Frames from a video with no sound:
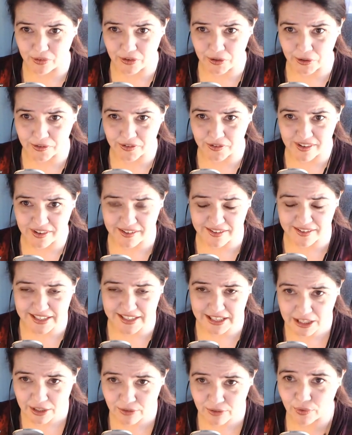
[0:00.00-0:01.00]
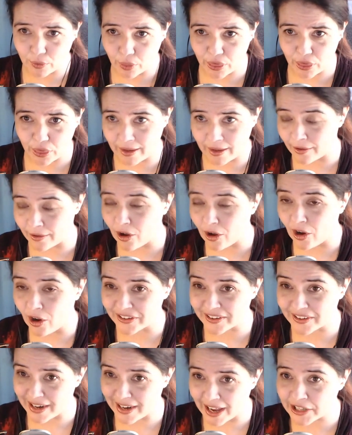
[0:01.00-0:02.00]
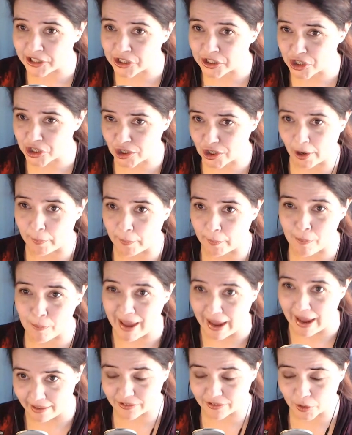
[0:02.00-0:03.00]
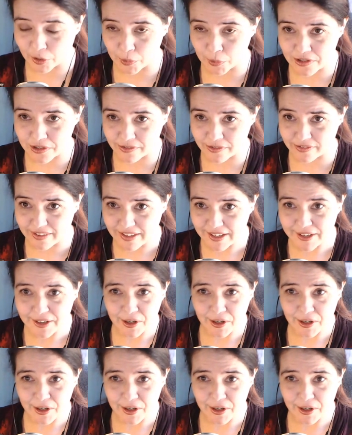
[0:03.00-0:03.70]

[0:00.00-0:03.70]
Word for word: There's this evil thing called an unsharp mask, which is